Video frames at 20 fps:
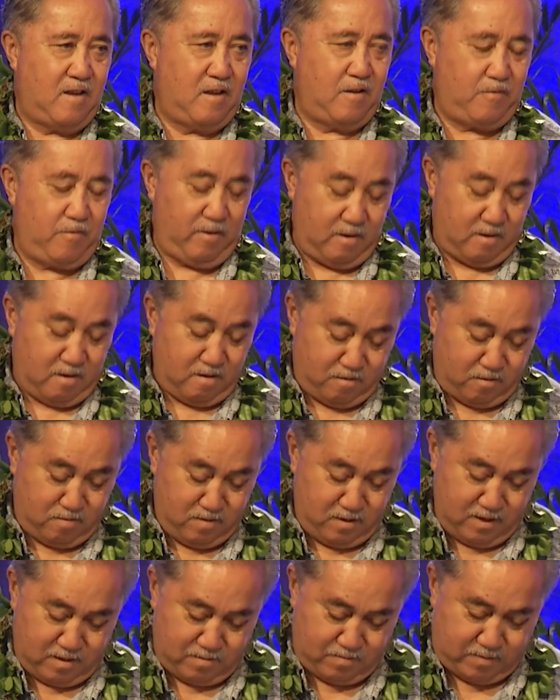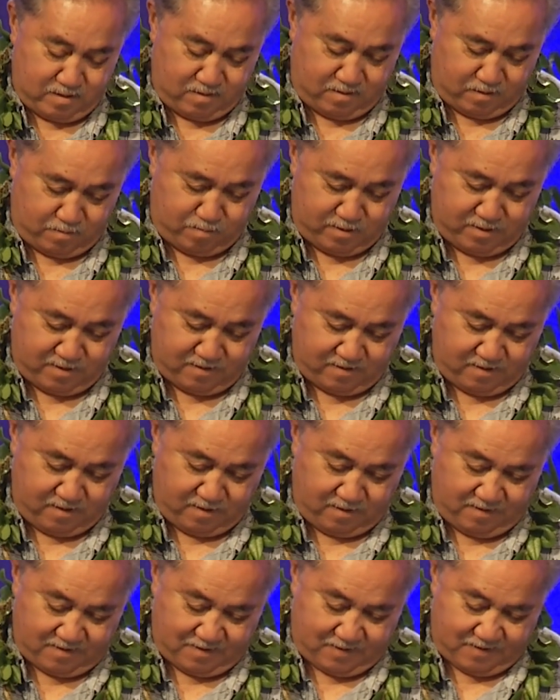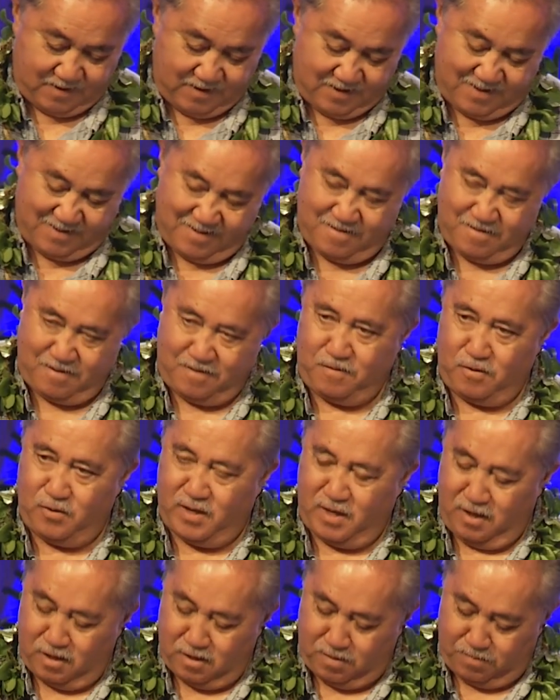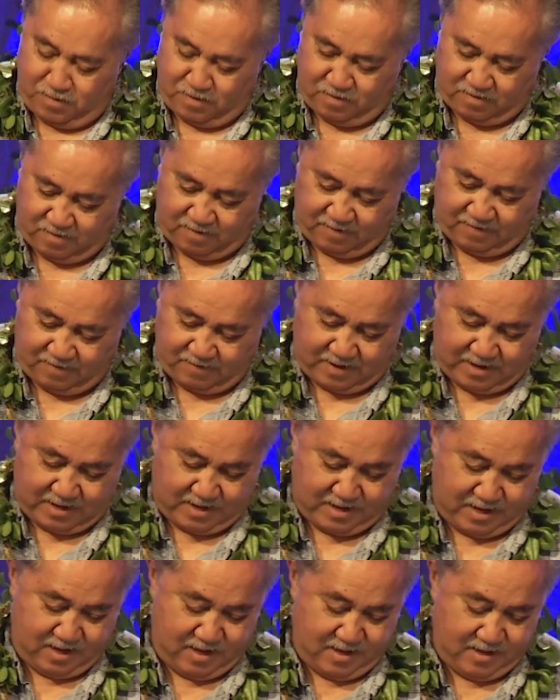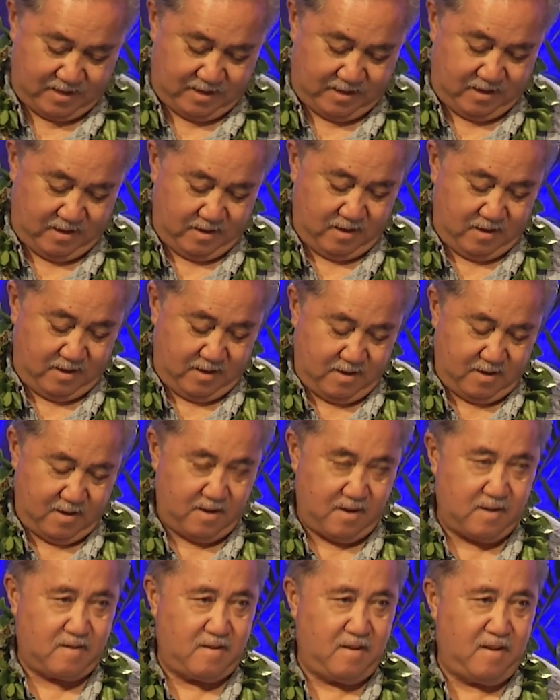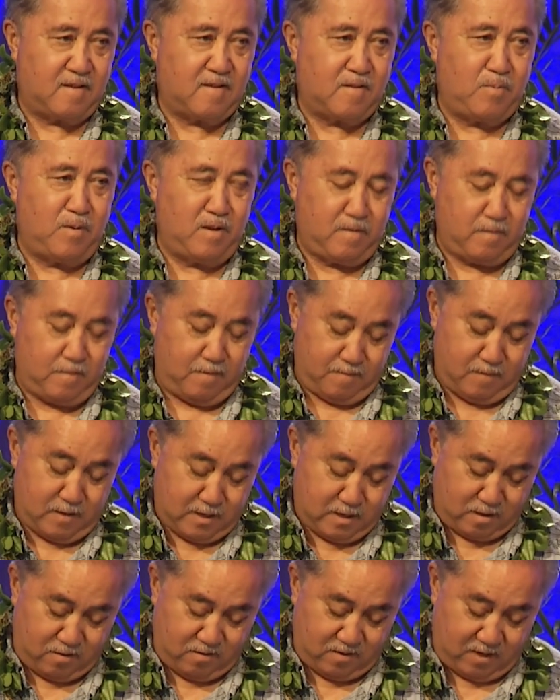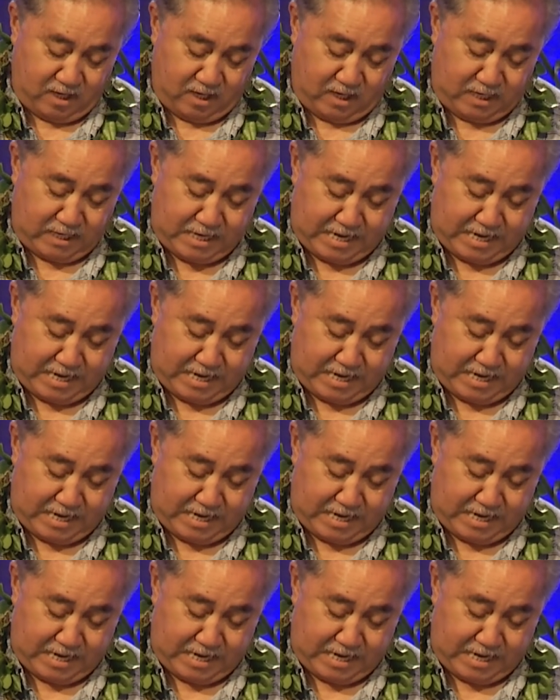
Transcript: If we are only about the business of looking up into the sky at the expense of not looking